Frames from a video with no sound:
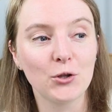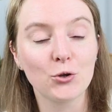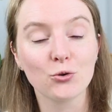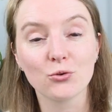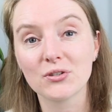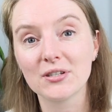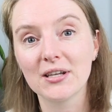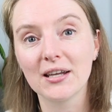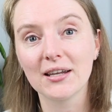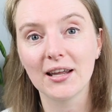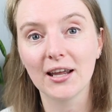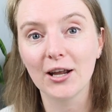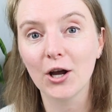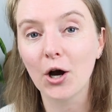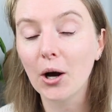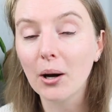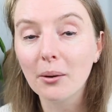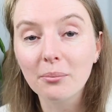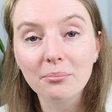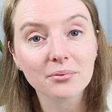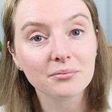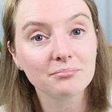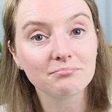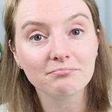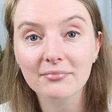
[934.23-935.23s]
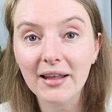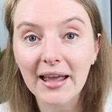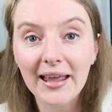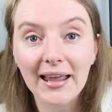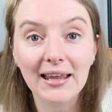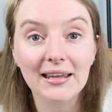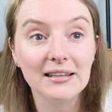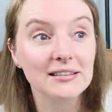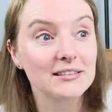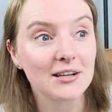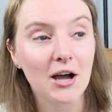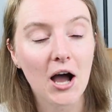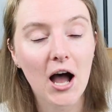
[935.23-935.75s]
you know, taking up
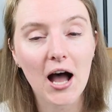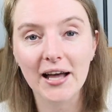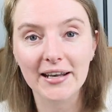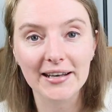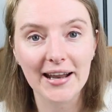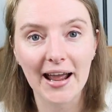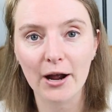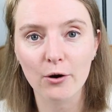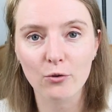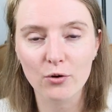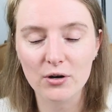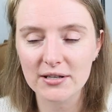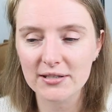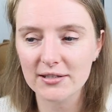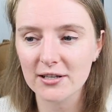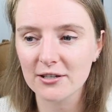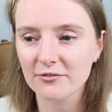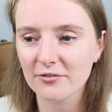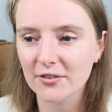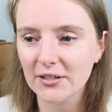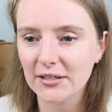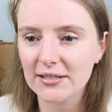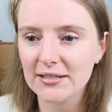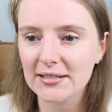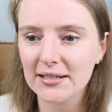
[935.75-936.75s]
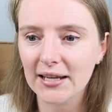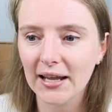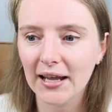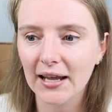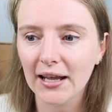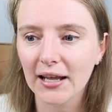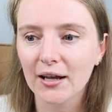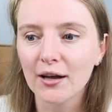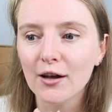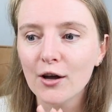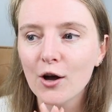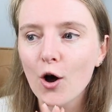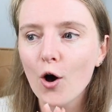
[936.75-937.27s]
eight odd hours of their
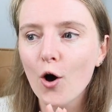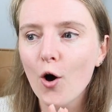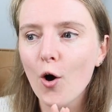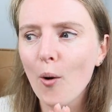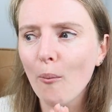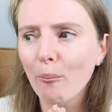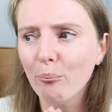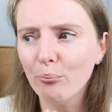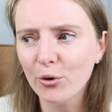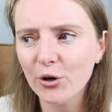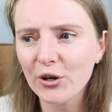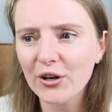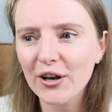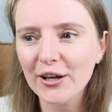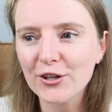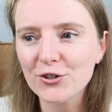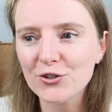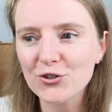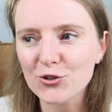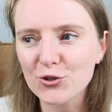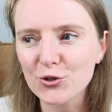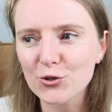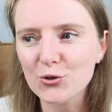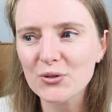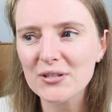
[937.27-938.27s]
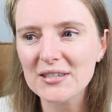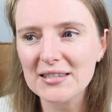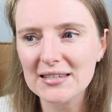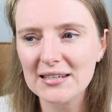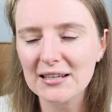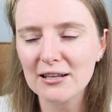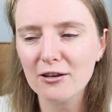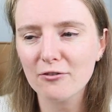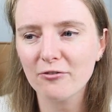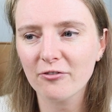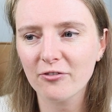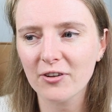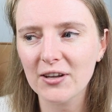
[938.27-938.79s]
day. But I do
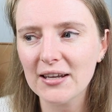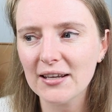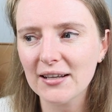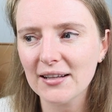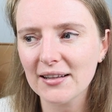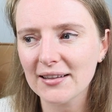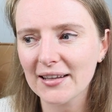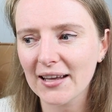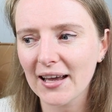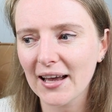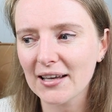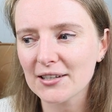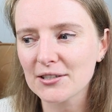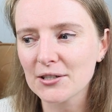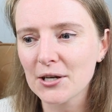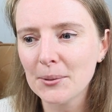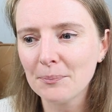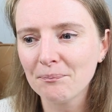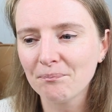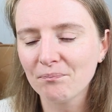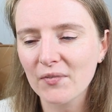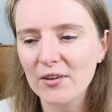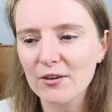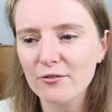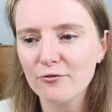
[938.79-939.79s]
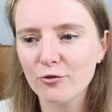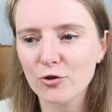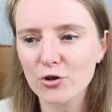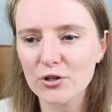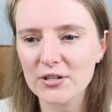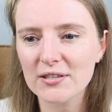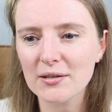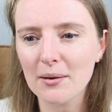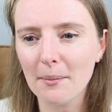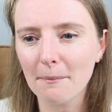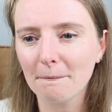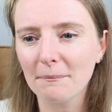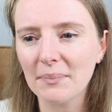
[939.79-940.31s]
still feel that for
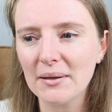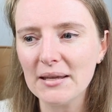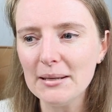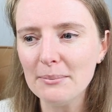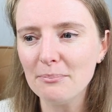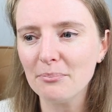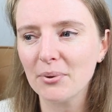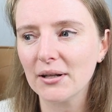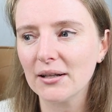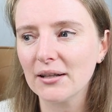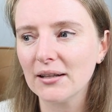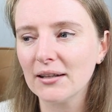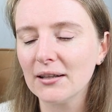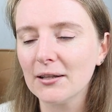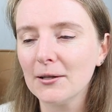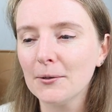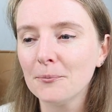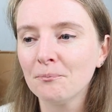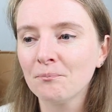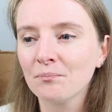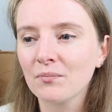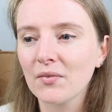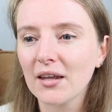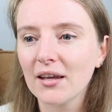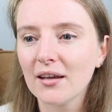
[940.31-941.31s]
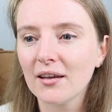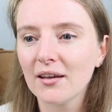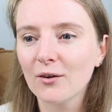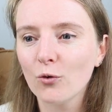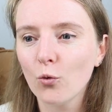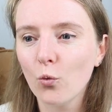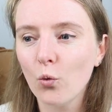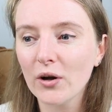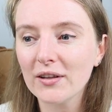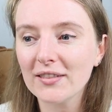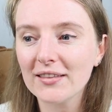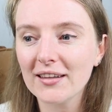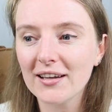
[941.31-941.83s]
some people,
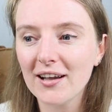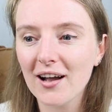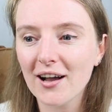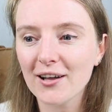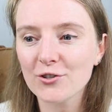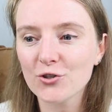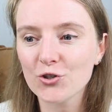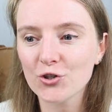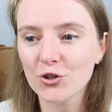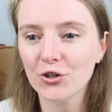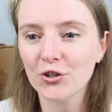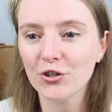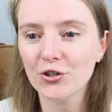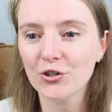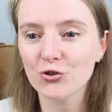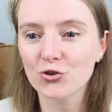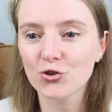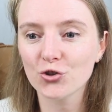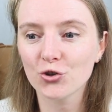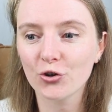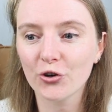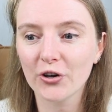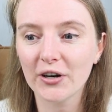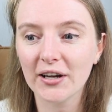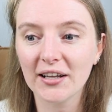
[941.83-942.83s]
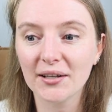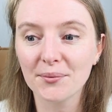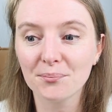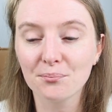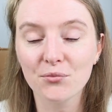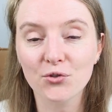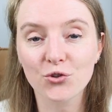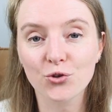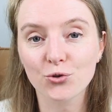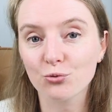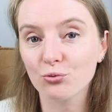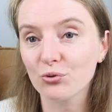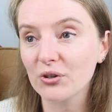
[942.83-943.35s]
what they got done during
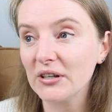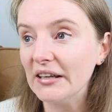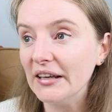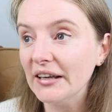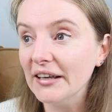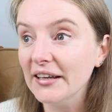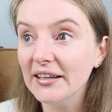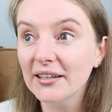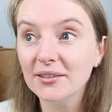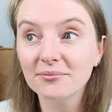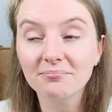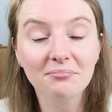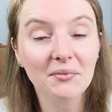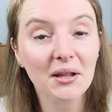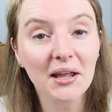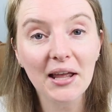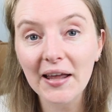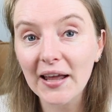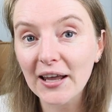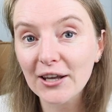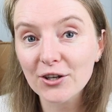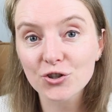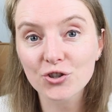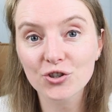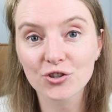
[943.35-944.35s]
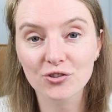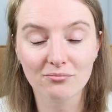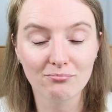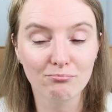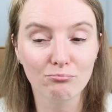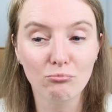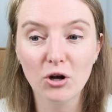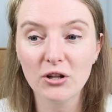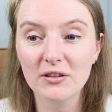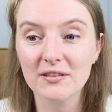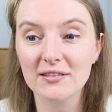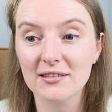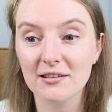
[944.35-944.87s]
three ish
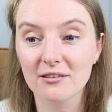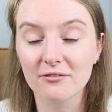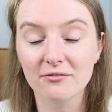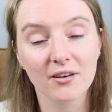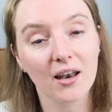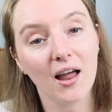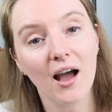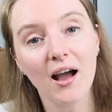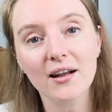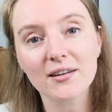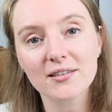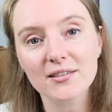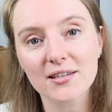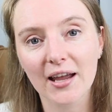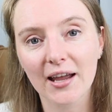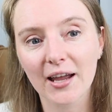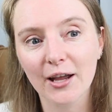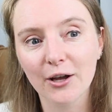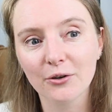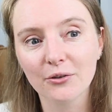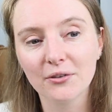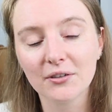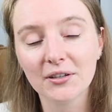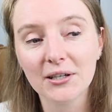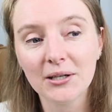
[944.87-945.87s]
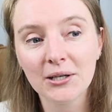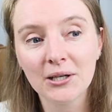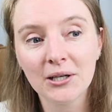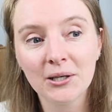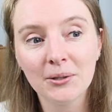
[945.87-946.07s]
months of lockdown,